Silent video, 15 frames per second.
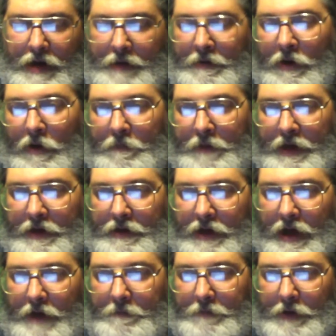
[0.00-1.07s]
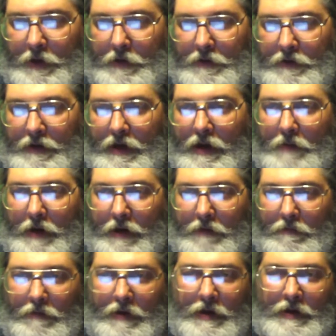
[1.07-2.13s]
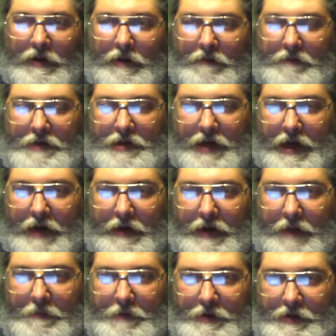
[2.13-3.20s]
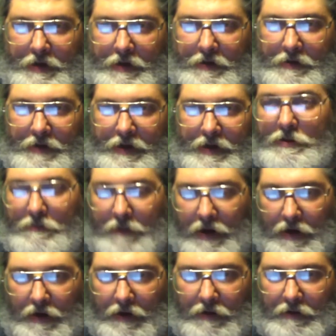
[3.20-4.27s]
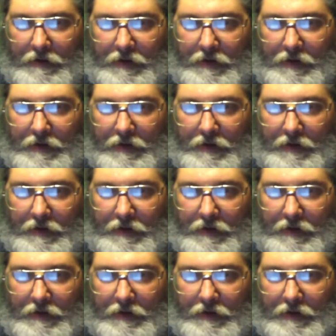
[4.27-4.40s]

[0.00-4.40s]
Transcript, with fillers: and I'm hoping to upload part one of the second episode tomorrow